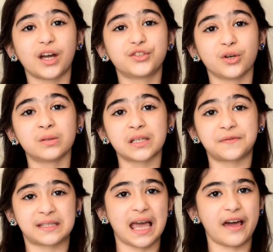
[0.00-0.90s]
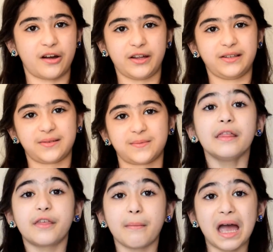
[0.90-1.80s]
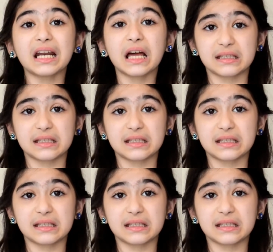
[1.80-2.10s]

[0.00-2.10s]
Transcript: uh, Joseph sat on it. The man